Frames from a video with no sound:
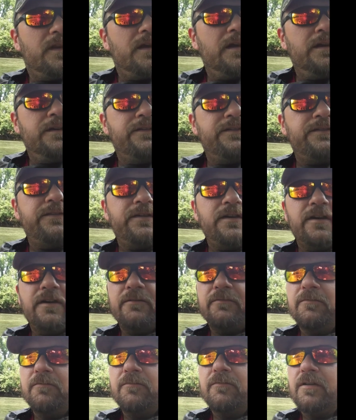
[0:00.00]

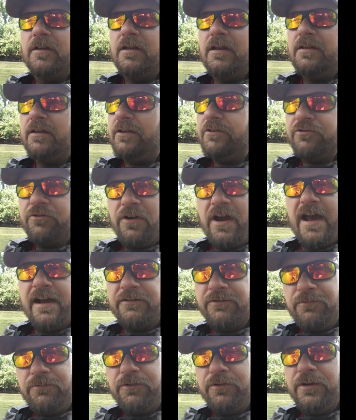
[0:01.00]
It
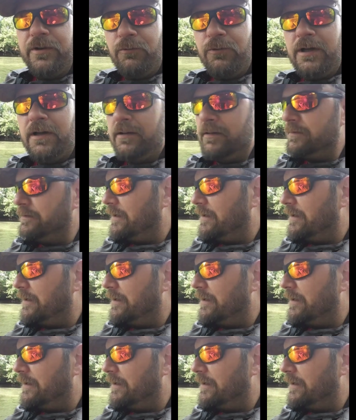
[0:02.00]
tracks really well.